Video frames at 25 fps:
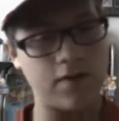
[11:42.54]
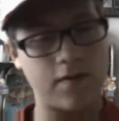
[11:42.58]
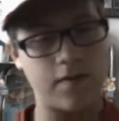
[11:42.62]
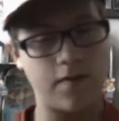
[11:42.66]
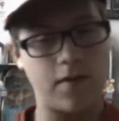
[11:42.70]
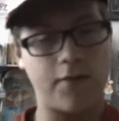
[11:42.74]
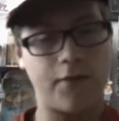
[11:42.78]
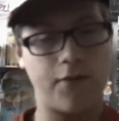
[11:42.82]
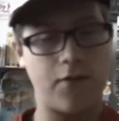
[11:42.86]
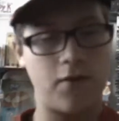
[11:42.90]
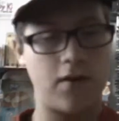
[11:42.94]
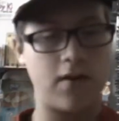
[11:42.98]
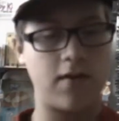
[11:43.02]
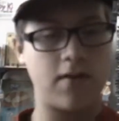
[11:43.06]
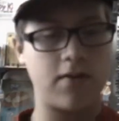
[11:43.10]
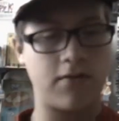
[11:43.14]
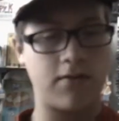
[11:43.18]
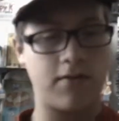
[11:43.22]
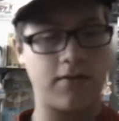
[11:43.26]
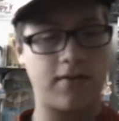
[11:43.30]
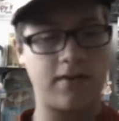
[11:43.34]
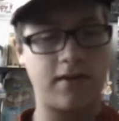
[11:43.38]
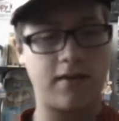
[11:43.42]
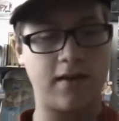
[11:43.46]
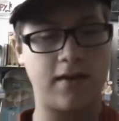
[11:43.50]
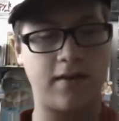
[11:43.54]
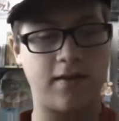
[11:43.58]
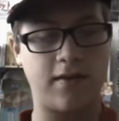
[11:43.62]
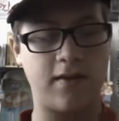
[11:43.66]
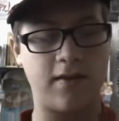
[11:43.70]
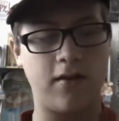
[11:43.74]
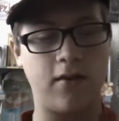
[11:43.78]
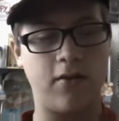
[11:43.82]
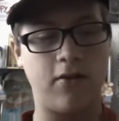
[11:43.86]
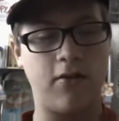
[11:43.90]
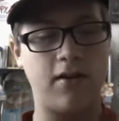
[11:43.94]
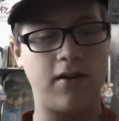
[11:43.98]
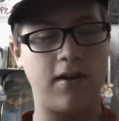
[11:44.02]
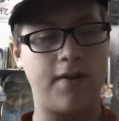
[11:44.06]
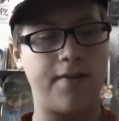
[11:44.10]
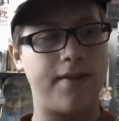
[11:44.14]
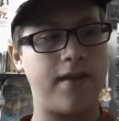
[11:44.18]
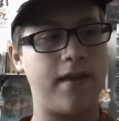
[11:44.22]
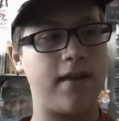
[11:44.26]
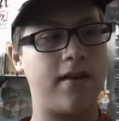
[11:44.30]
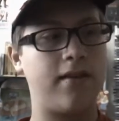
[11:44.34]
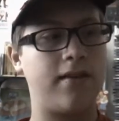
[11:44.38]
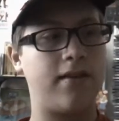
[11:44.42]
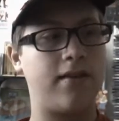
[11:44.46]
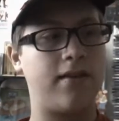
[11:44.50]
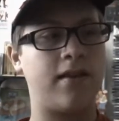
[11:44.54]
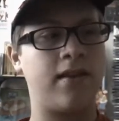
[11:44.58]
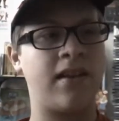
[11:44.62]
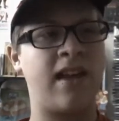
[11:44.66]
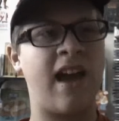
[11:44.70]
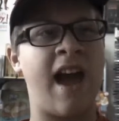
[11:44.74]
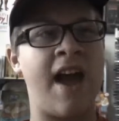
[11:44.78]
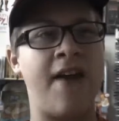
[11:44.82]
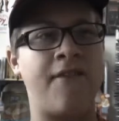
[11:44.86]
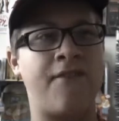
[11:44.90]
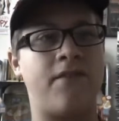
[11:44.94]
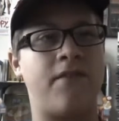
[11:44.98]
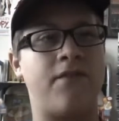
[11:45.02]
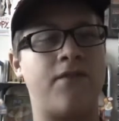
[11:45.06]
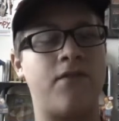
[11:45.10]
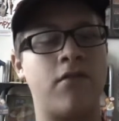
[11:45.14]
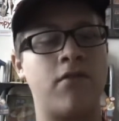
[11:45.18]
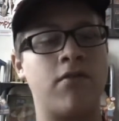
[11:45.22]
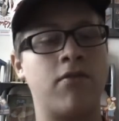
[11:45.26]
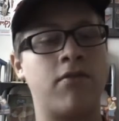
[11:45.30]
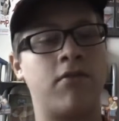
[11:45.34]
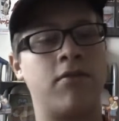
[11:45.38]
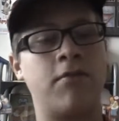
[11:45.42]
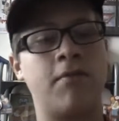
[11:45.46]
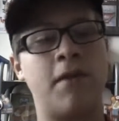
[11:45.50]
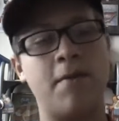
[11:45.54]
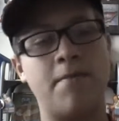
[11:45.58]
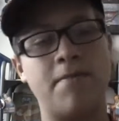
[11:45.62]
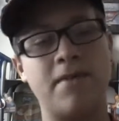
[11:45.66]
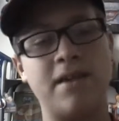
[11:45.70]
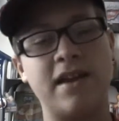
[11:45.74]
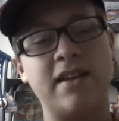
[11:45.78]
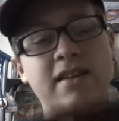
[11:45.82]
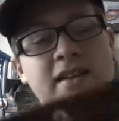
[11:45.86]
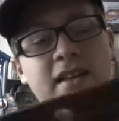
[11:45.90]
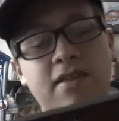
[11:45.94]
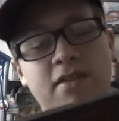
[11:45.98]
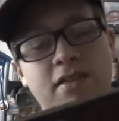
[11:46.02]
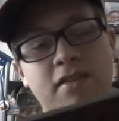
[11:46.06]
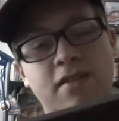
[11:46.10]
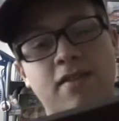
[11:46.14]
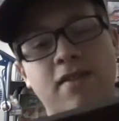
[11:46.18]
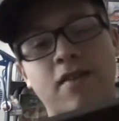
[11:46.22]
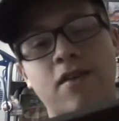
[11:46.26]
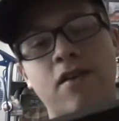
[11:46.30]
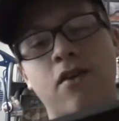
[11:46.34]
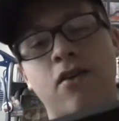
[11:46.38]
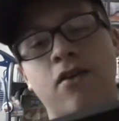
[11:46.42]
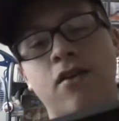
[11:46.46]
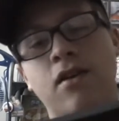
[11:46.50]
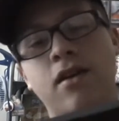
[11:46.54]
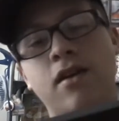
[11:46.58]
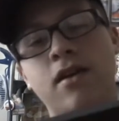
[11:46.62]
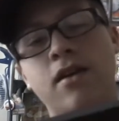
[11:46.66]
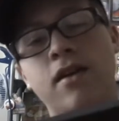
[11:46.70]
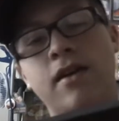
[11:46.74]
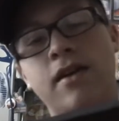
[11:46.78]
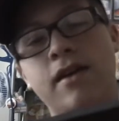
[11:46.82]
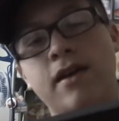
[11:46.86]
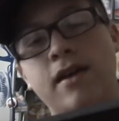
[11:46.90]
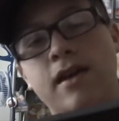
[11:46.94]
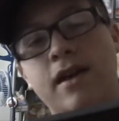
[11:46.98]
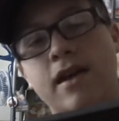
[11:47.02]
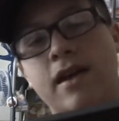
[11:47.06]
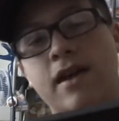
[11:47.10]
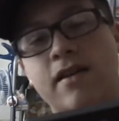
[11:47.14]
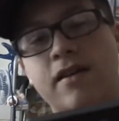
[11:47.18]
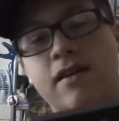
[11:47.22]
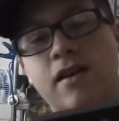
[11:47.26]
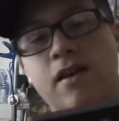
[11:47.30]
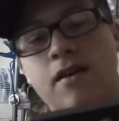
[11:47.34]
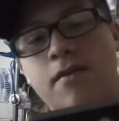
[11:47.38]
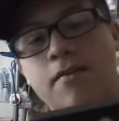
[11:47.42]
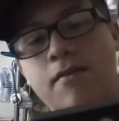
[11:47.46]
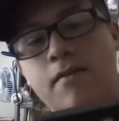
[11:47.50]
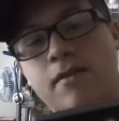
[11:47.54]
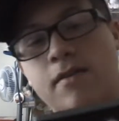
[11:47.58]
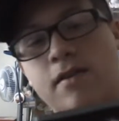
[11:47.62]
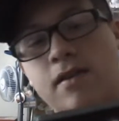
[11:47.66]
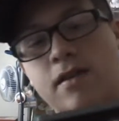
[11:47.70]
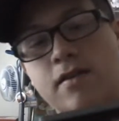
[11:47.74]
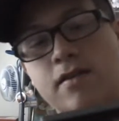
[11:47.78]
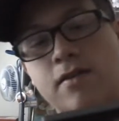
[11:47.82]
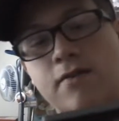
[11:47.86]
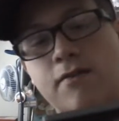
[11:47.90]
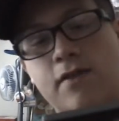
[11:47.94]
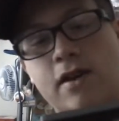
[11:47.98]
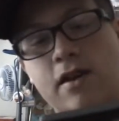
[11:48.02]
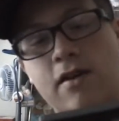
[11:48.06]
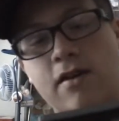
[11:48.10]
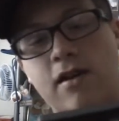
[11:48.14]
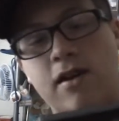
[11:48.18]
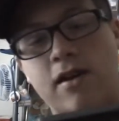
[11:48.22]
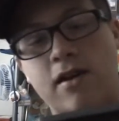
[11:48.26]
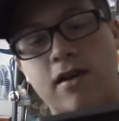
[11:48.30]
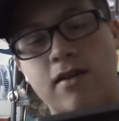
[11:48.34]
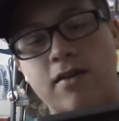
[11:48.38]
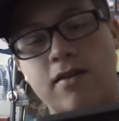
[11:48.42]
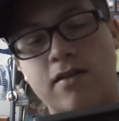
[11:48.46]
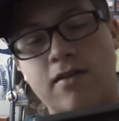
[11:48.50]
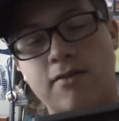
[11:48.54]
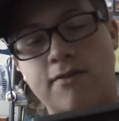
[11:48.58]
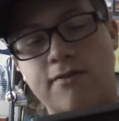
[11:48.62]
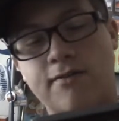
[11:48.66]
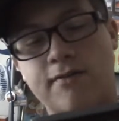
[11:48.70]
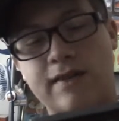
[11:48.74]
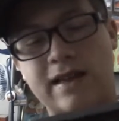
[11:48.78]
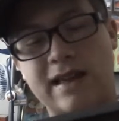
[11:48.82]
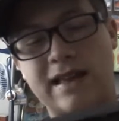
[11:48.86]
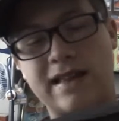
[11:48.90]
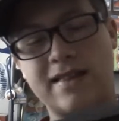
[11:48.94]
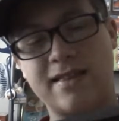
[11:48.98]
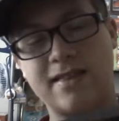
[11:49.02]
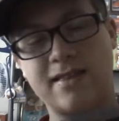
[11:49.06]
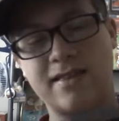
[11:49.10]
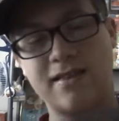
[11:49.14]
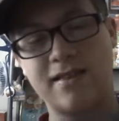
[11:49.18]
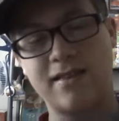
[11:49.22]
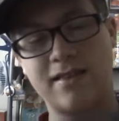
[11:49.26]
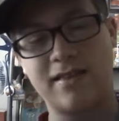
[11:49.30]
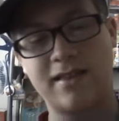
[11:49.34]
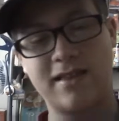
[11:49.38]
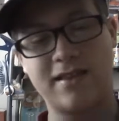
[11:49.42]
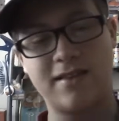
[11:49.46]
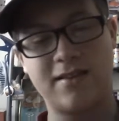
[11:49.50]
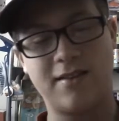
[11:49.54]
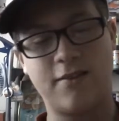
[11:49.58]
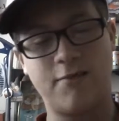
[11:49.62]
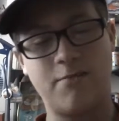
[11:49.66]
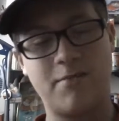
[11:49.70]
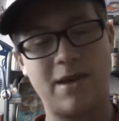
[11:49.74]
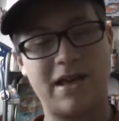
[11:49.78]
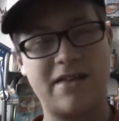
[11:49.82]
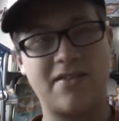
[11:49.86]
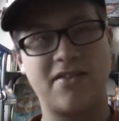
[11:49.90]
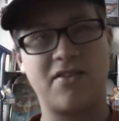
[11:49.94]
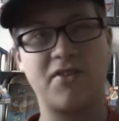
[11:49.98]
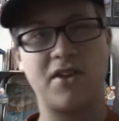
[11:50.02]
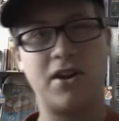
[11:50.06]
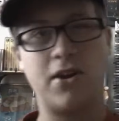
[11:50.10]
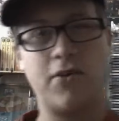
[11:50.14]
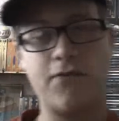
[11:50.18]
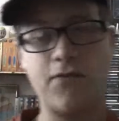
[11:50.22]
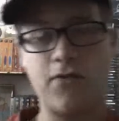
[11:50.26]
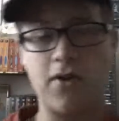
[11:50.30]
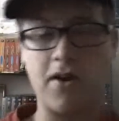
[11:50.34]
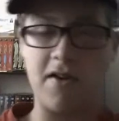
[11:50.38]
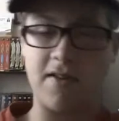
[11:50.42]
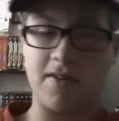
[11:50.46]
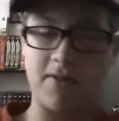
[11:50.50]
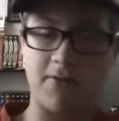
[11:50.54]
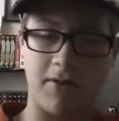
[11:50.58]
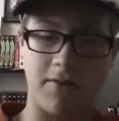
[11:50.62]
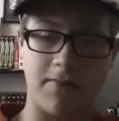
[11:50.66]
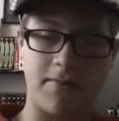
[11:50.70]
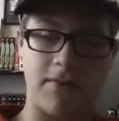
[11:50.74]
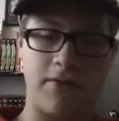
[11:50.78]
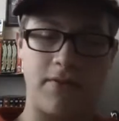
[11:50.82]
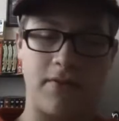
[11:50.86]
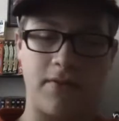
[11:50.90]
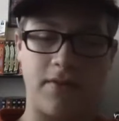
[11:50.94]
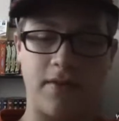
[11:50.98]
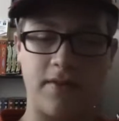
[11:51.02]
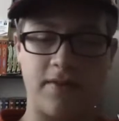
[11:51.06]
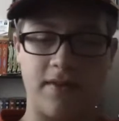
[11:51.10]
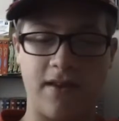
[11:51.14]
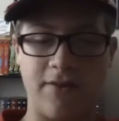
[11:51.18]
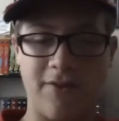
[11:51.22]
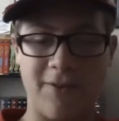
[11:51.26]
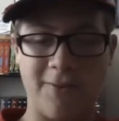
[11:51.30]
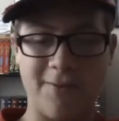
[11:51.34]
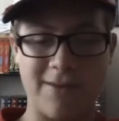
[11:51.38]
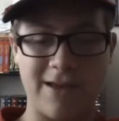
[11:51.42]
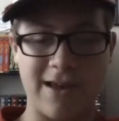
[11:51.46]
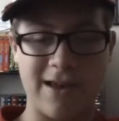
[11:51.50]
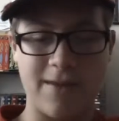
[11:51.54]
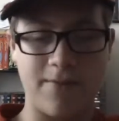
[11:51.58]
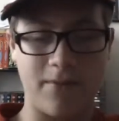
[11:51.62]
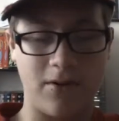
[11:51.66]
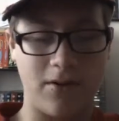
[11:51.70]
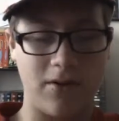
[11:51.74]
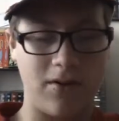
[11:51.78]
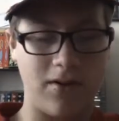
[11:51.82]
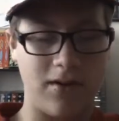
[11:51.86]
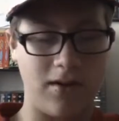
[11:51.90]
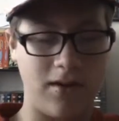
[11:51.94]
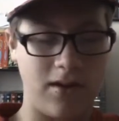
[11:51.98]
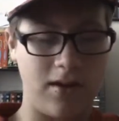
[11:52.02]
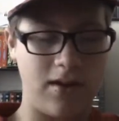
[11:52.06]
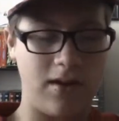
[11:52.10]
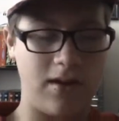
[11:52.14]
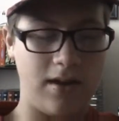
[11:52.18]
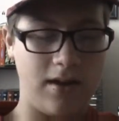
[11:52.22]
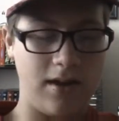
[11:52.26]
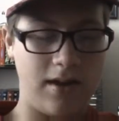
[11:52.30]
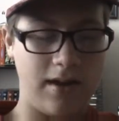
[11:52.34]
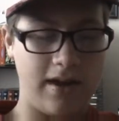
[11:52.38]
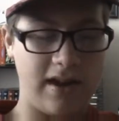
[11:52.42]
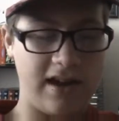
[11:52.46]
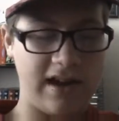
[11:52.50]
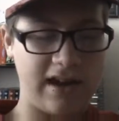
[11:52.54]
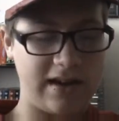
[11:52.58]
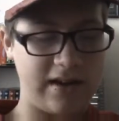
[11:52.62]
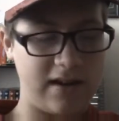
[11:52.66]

from the first one's in it too, and I think the guy from the first one might be in this one too. And it's like basically the first one but with the different people. And